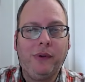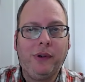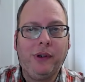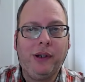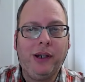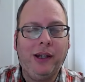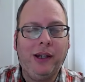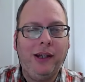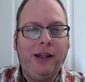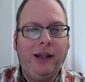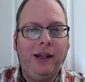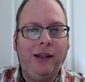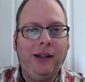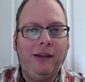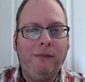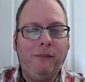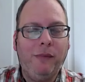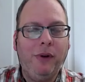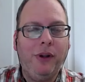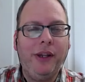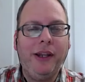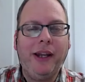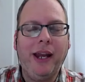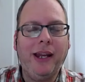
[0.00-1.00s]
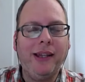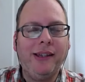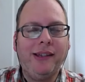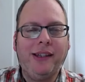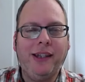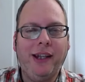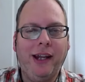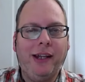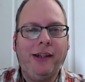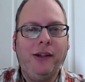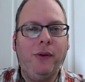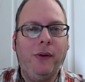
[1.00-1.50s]
can will the
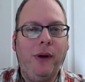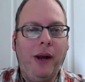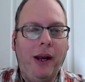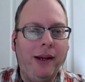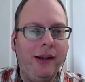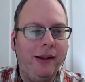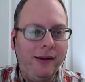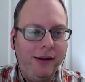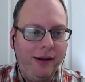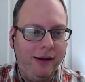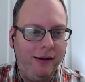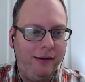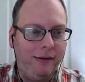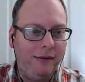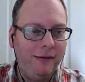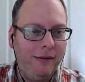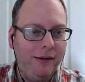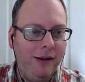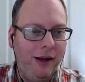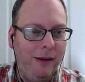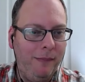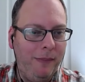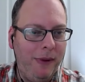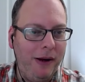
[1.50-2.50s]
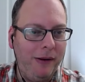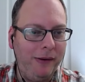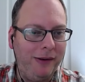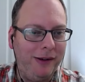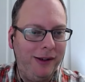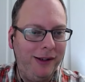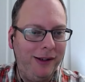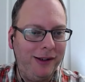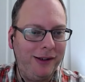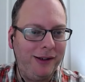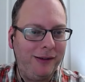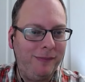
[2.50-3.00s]
NCAA do anything about
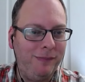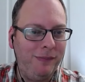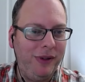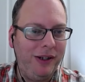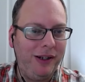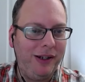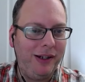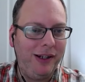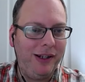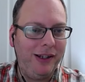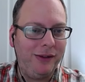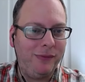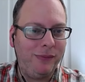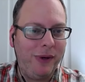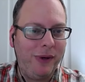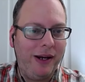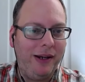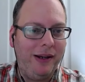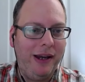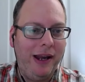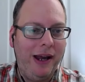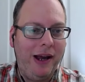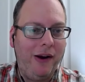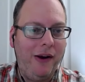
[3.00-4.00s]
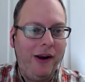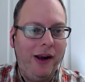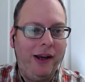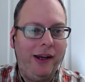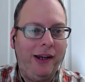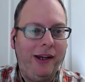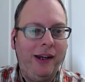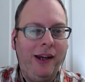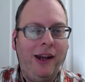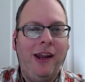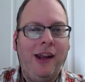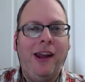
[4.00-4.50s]
this? Because right now,
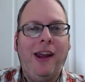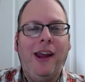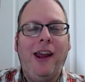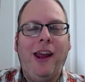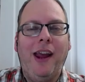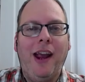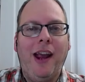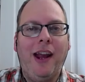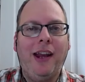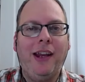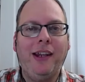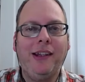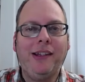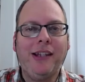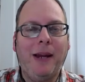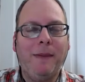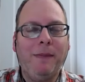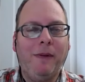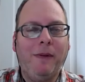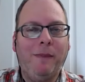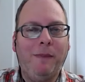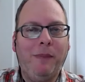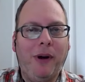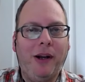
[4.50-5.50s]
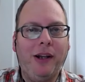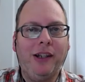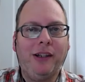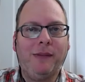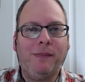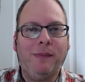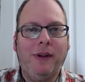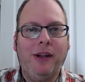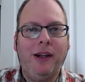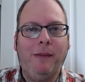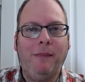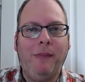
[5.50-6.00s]
any, any type of
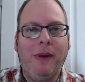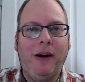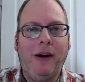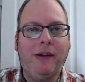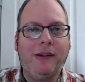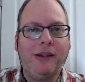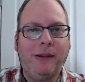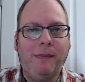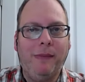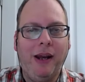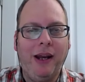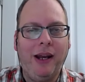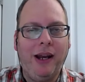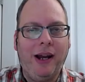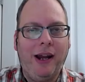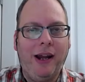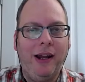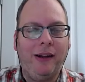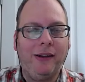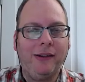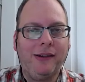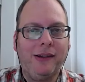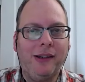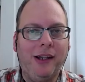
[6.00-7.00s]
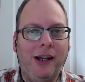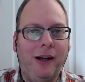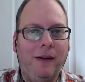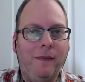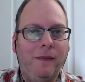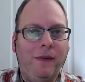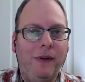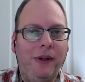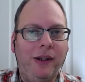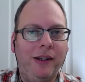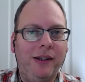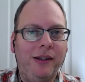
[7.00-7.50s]
punishment about some NIL
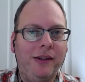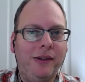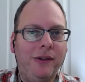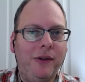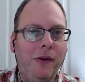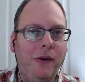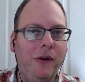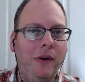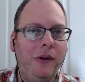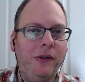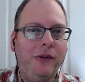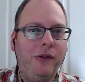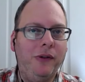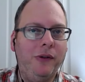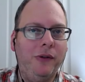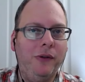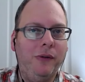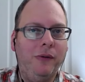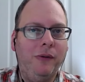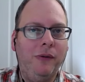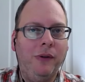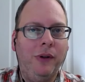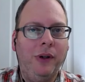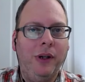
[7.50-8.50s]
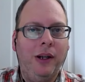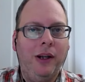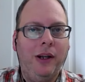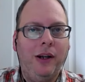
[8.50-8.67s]
stuff is going to